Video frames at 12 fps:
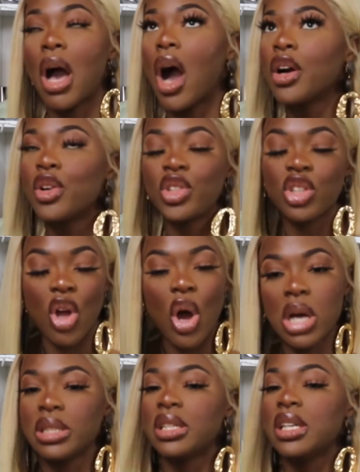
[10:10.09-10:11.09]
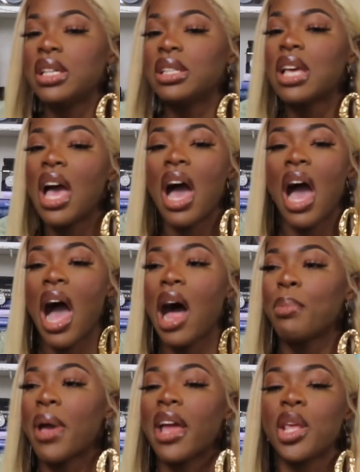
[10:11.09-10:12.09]
uncles and aunties,
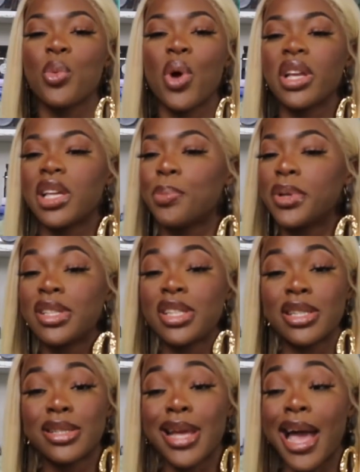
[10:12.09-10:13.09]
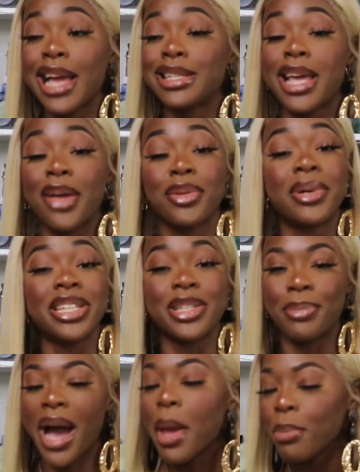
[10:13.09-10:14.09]
help anyone in a position to actually have the money
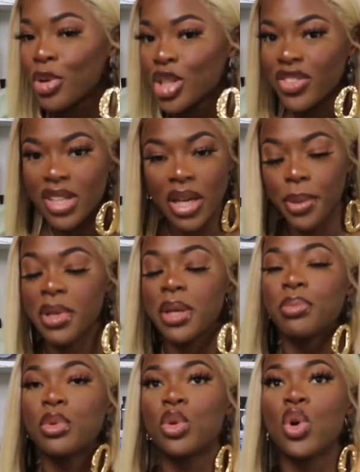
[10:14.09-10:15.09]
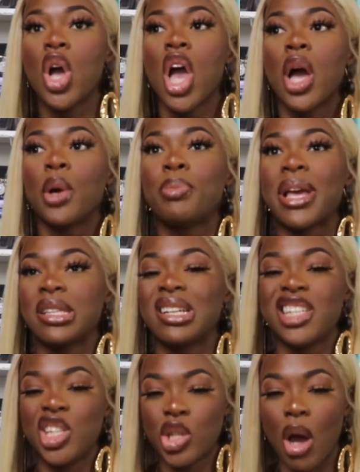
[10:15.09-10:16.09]
to buy books for younger people,
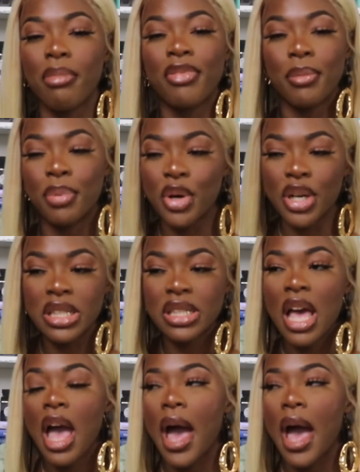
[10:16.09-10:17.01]
basically shop for books.